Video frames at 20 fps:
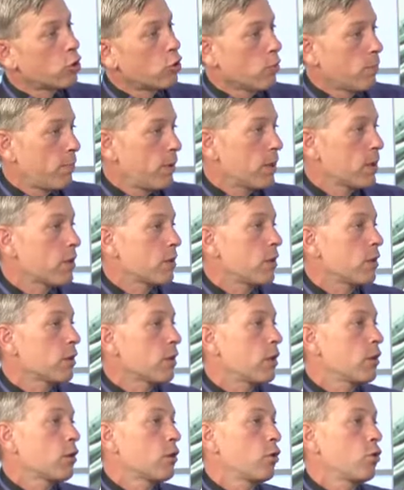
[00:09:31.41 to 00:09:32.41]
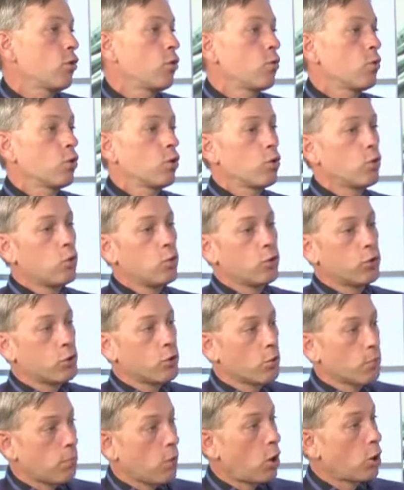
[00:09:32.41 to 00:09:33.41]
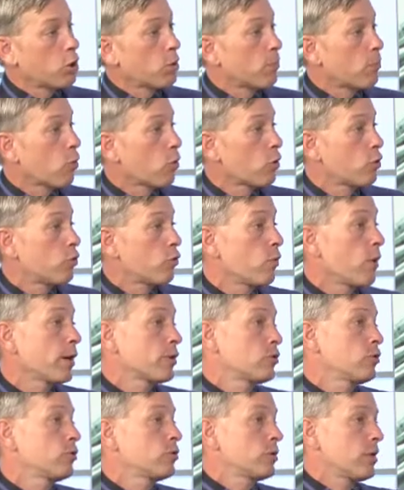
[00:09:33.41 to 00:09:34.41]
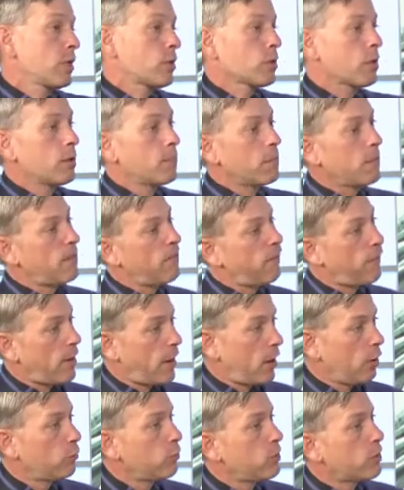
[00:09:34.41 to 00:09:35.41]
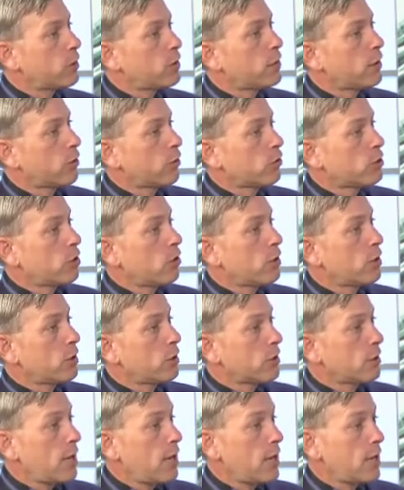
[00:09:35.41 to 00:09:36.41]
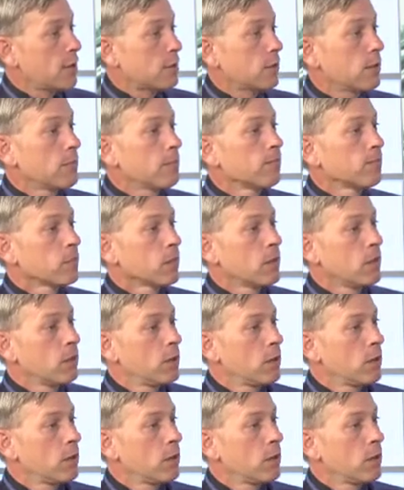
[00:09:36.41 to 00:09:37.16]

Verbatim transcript: your business, and mm-hmm. so who's your on your board of directors? That's going to be filed with the Secretary of State. Mm-hmm.